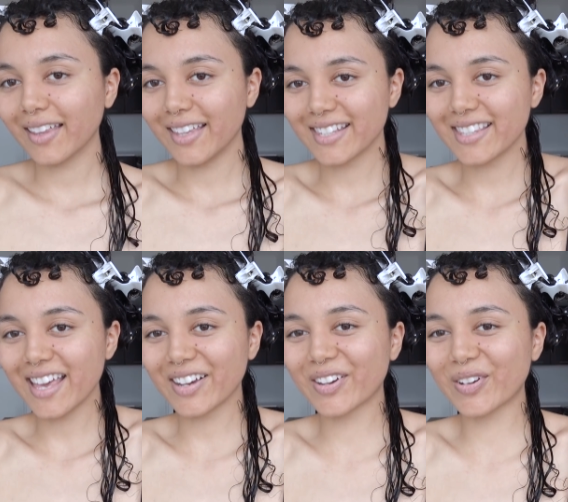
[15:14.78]
isn't
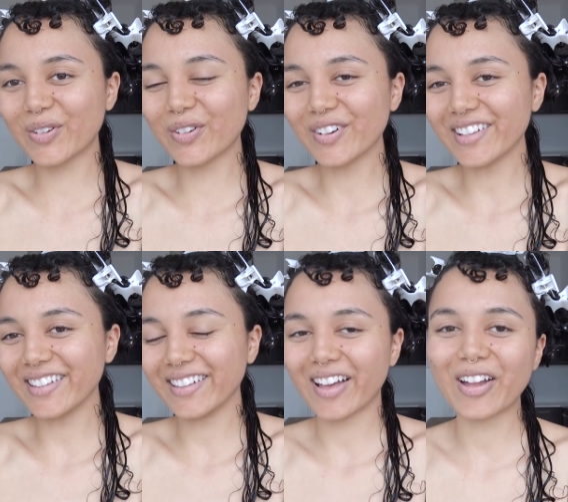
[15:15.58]
that
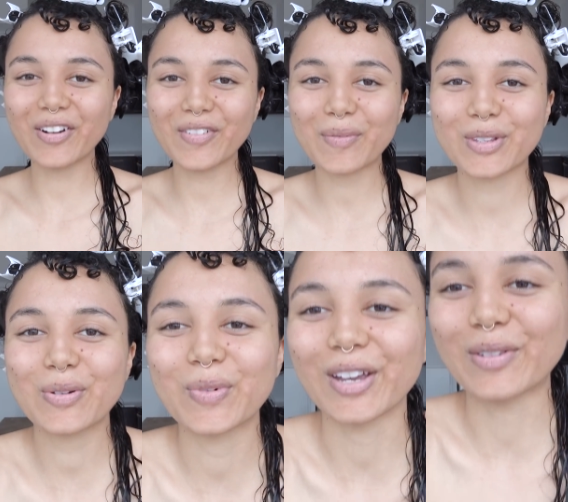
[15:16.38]
cool? I don't know if I'm
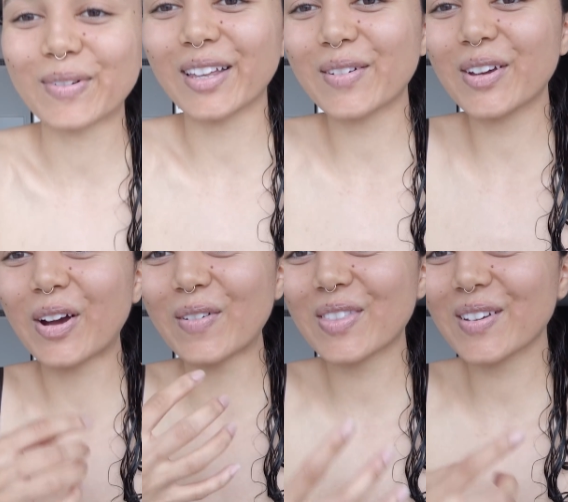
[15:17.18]
so weird, but like when you
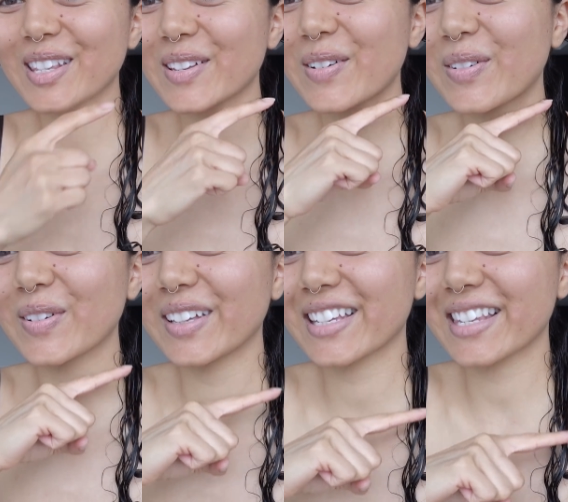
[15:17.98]
comb it through, it's so
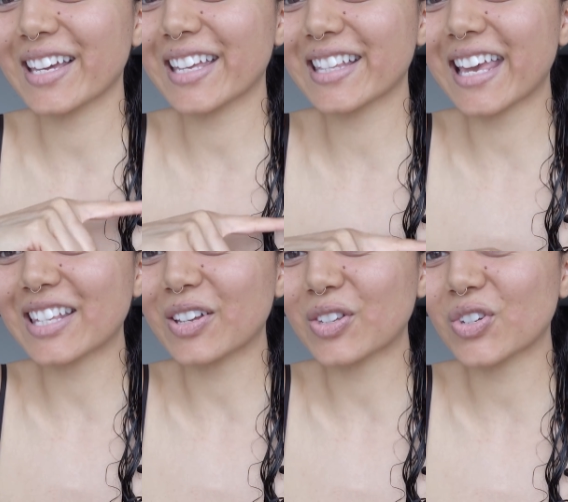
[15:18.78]
cool. It just like, it
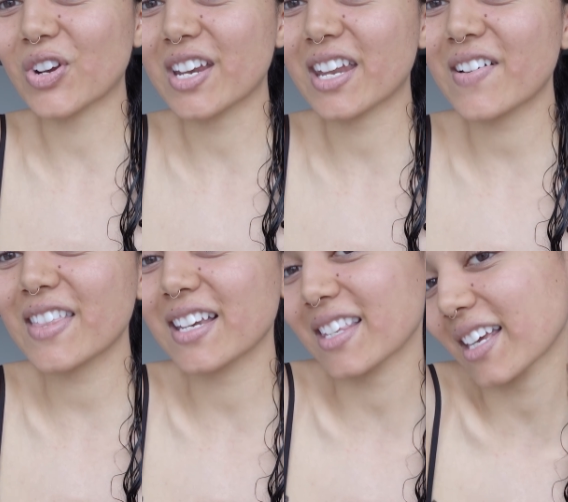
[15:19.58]
gets all straightened down
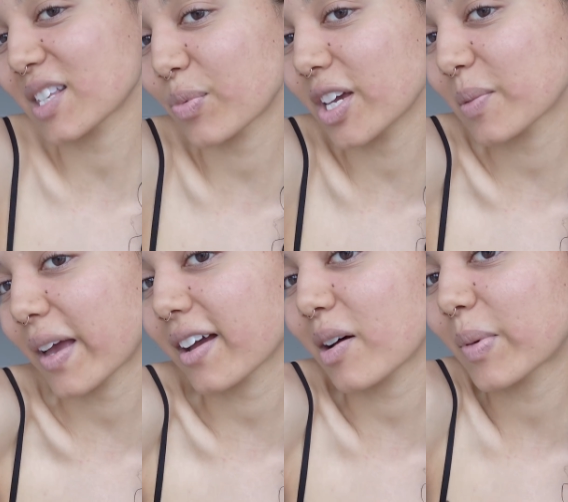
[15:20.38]
and then just like springs
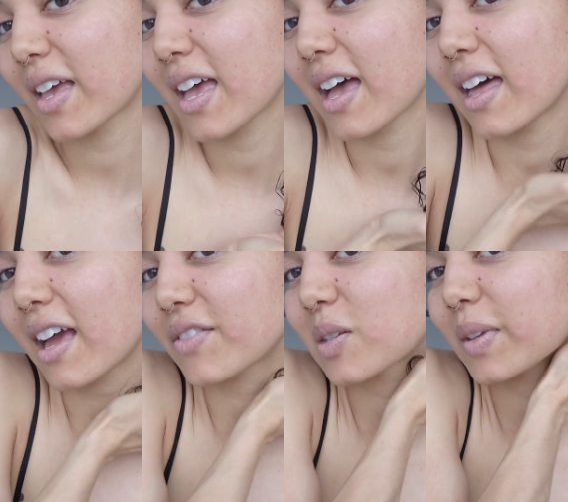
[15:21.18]
back up. And
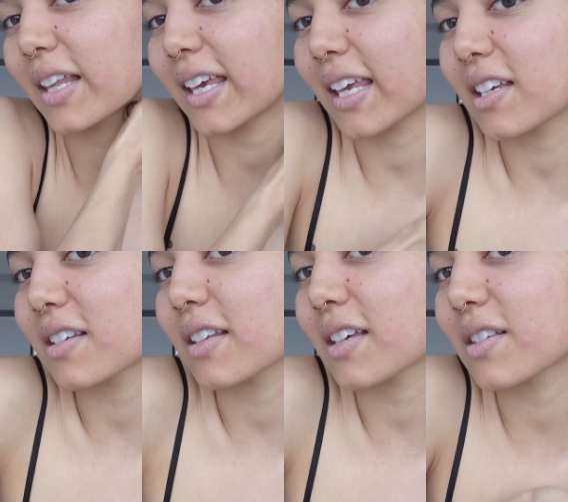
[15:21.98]
I've just been liking
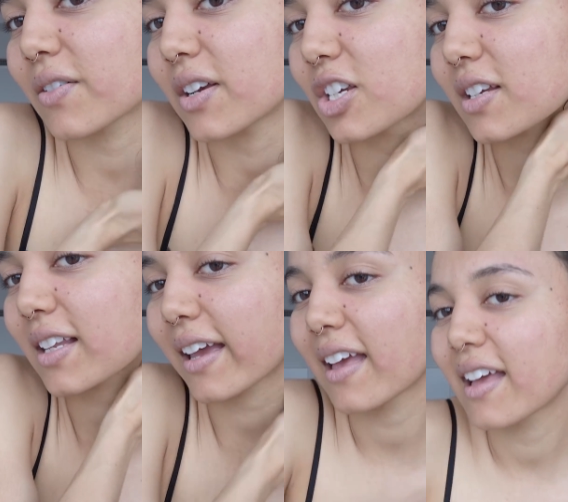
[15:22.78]
to like scrunch it
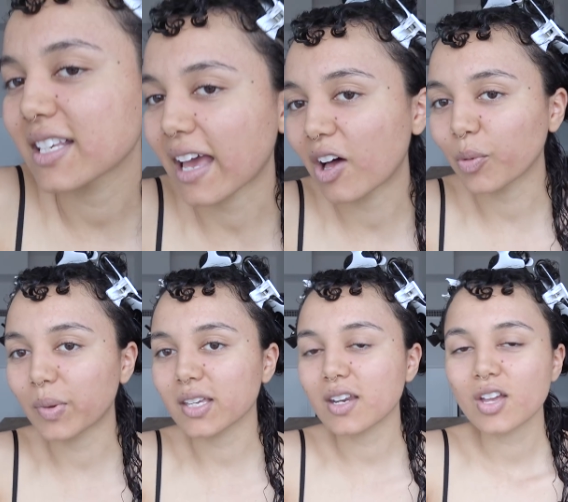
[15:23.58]
like, to
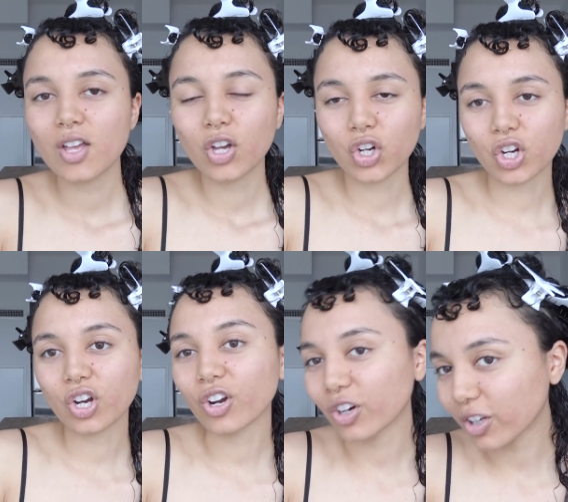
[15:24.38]
help it
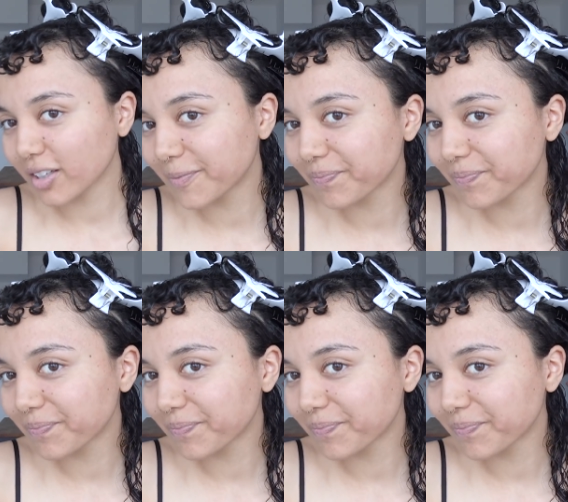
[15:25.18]
curl.